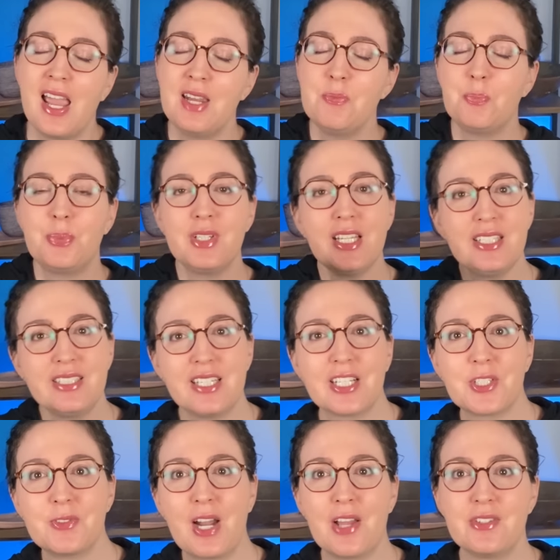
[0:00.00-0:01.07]
And please
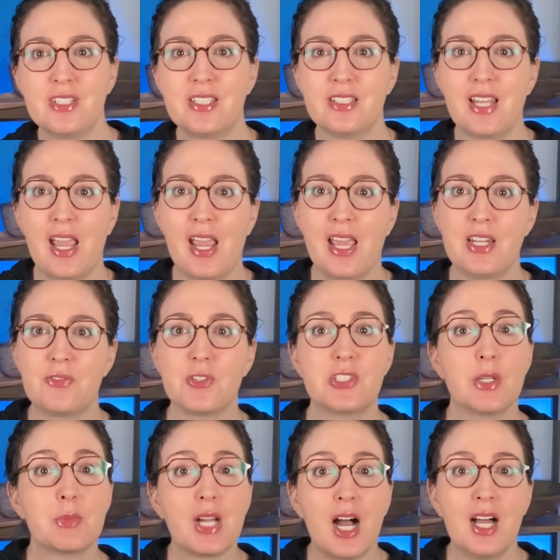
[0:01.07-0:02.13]
stick around until the end for
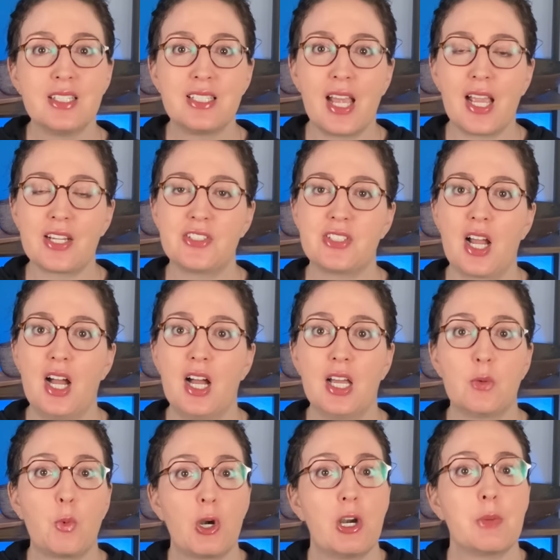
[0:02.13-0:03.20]
some context
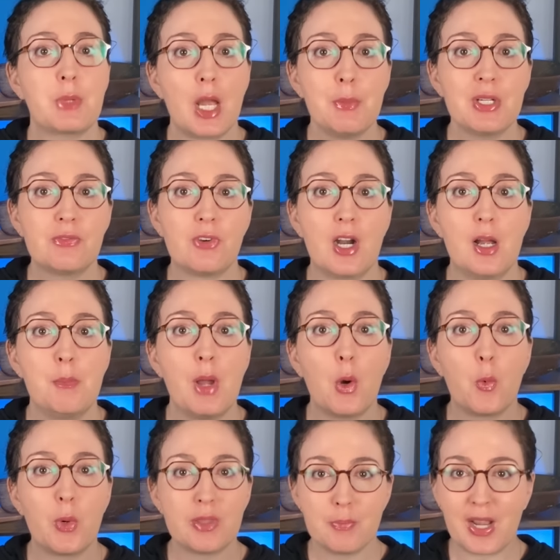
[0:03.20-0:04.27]
on where I'm coming from
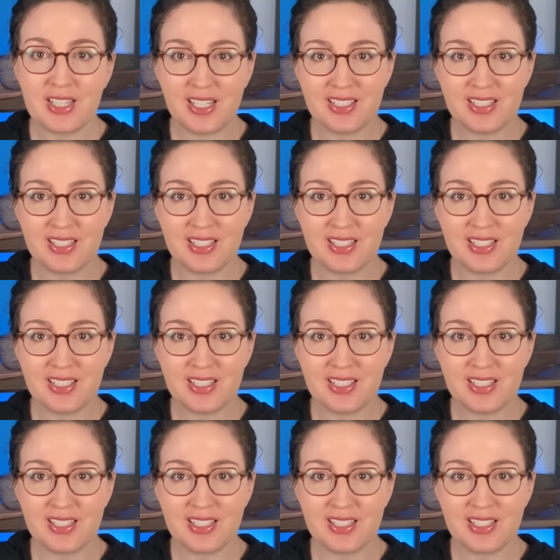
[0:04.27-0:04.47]
with my